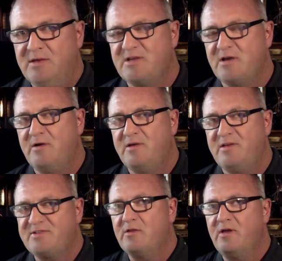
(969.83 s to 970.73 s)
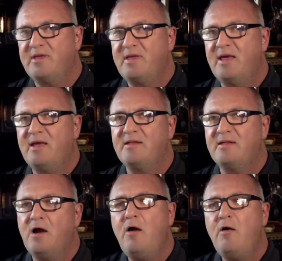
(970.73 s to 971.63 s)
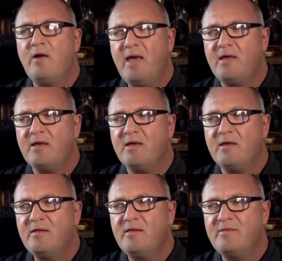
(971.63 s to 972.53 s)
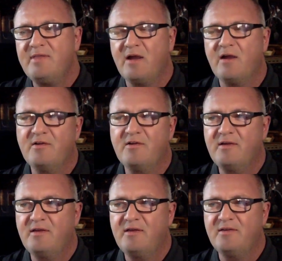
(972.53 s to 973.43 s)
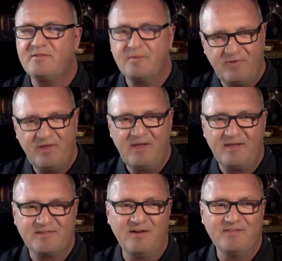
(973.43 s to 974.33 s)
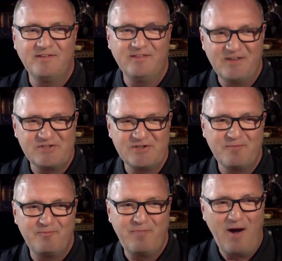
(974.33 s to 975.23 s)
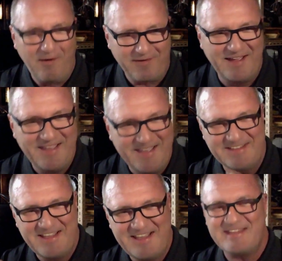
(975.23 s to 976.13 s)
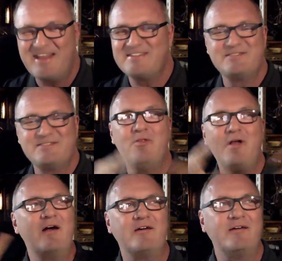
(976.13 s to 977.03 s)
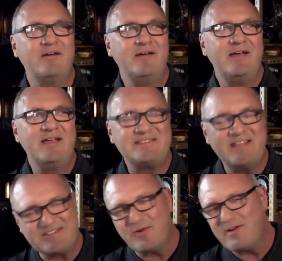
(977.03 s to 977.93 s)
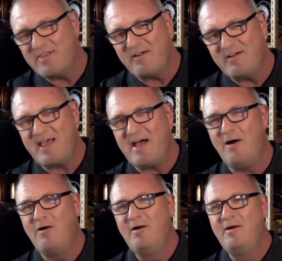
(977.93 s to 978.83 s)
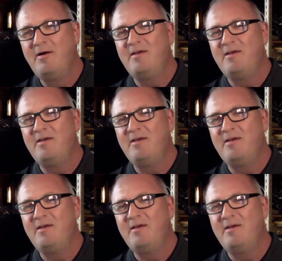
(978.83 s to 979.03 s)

So you start looking and you're like, oh, hey, there is a place called Elysian Park. It's listed. It's no longer, it's sort of there now.